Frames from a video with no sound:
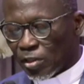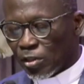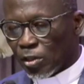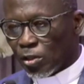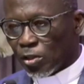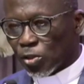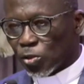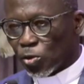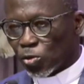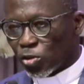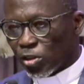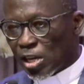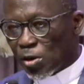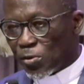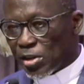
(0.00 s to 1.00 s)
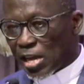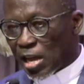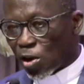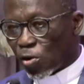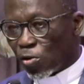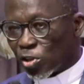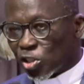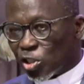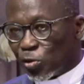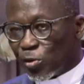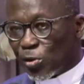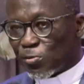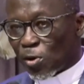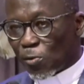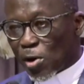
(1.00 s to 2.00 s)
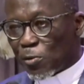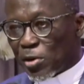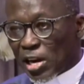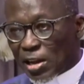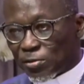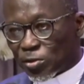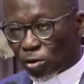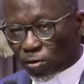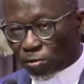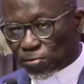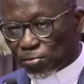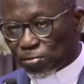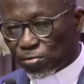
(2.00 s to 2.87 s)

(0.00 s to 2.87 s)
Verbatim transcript: So today we are continuing from where we left off.